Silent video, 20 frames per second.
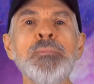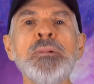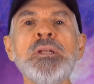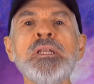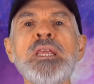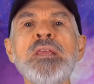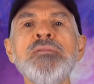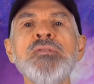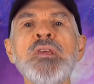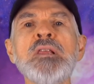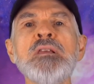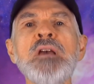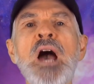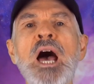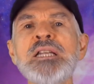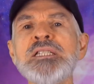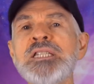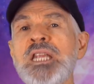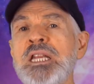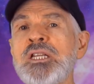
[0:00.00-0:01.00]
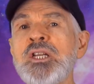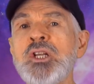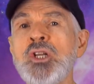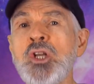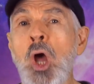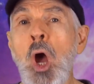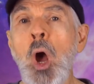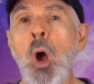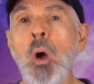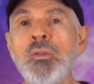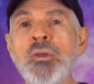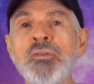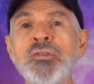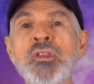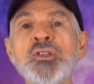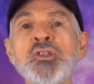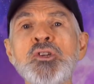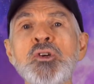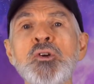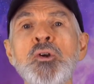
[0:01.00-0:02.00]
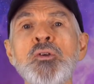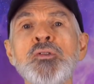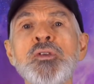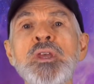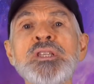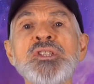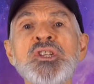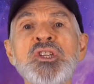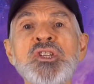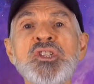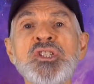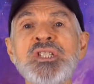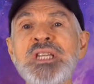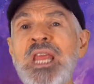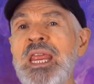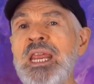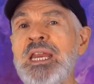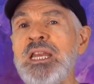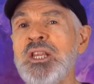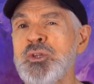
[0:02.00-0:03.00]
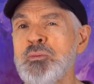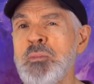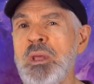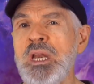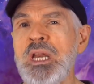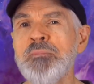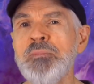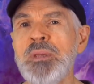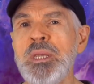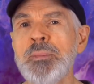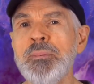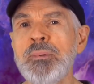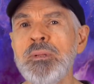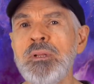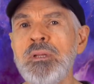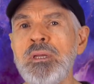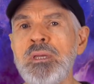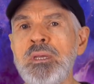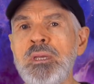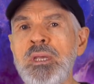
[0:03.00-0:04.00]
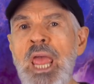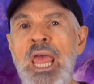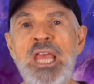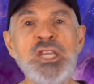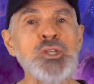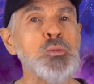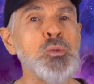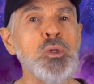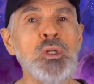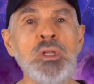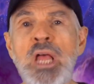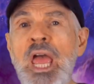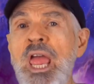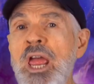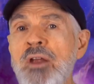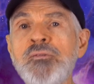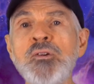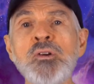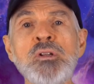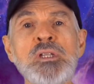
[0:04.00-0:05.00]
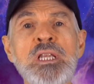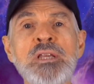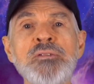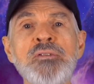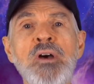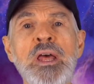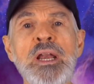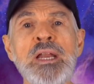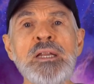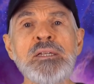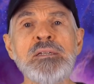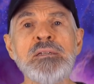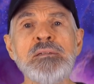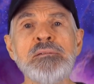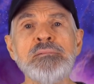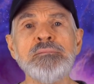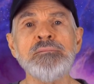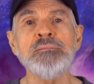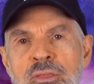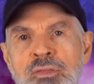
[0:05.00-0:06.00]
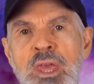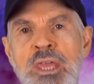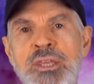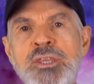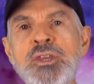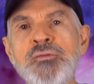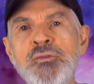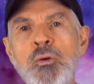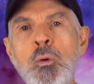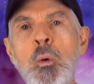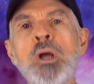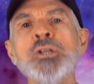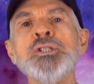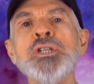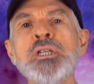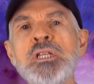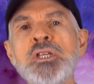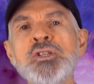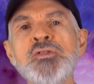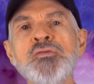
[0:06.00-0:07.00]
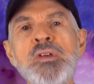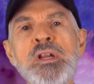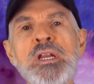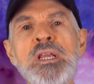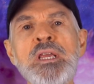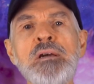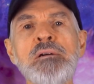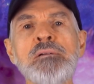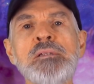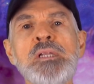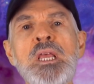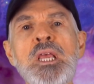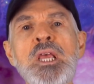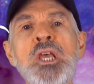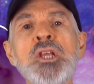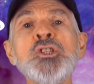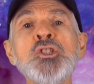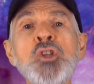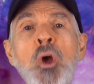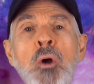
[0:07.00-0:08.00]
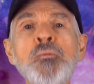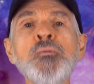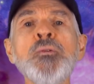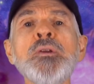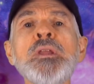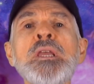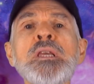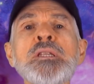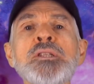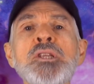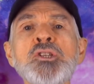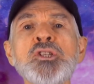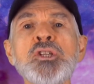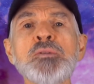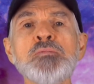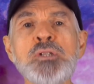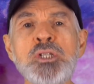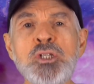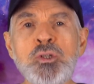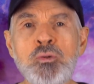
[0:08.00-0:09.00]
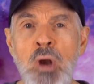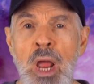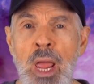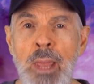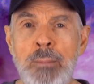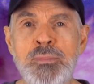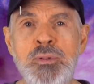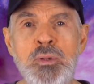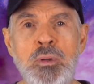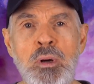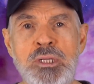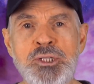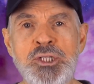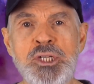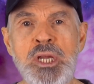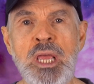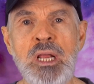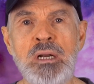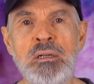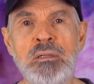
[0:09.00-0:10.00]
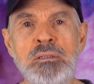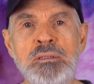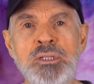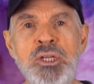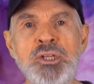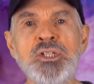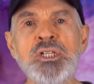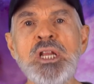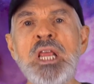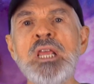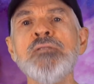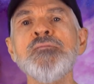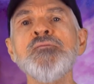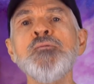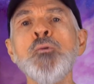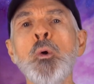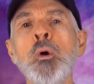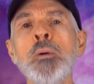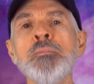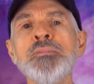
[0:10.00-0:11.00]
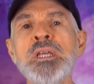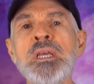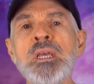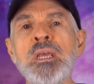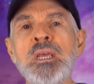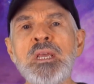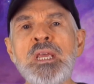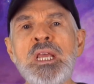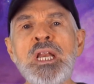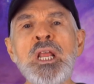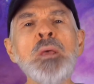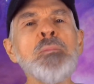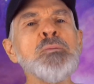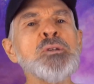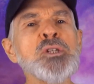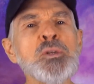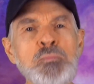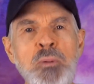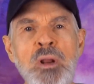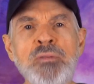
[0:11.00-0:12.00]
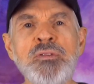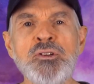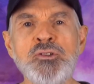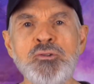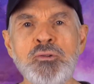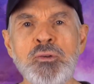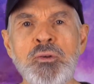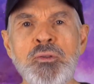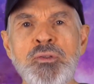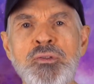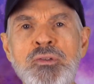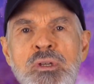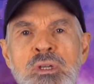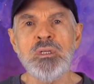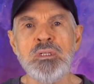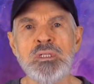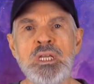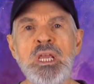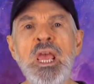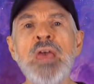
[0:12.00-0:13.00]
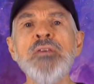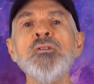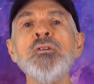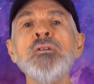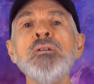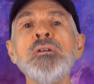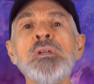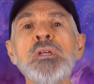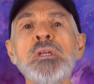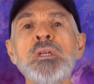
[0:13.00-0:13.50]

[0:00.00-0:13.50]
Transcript: believe that God didn't know that this earth can sustain as many people as will ever live on it? Thank you for watching this video. Don't forget to subscribe to our channel to stay informed and help spread the truth. Together,